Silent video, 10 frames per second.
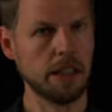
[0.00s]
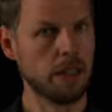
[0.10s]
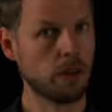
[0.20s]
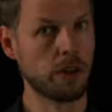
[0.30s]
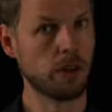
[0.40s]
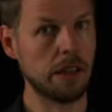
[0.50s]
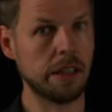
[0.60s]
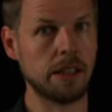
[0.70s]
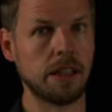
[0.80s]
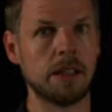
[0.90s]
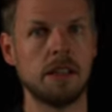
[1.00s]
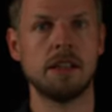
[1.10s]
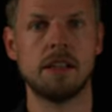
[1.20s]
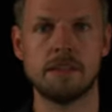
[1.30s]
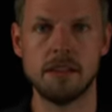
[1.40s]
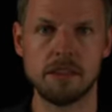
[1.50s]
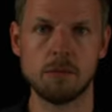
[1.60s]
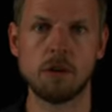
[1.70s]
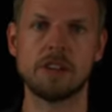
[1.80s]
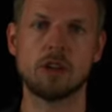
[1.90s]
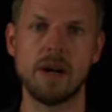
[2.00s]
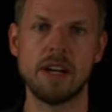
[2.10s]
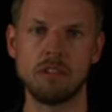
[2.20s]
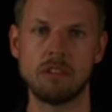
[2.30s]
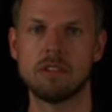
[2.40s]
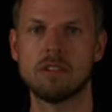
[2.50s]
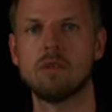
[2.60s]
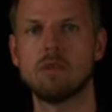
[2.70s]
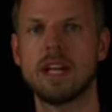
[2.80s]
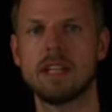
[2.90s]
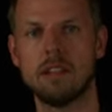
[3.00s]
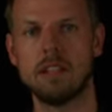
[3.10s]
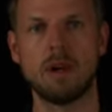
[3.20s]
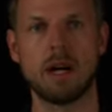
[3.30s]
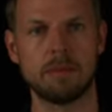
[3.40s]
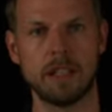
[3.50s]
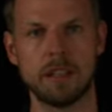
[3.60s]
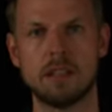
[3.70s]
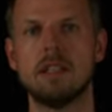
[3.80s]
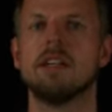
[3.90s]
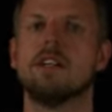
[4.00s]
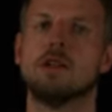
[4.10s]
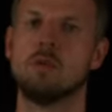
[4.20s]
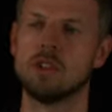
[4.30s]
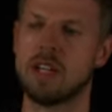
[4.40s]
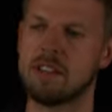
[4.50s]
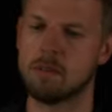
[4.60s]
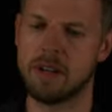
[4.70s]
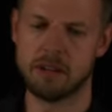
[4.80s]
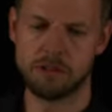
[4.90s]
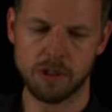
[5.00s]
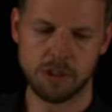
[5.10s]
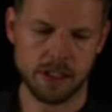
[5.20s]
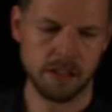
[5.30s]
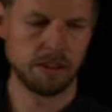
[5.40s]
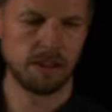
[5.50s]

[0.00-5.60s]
or nonlinear system of equations to get the new update, which has the benefit that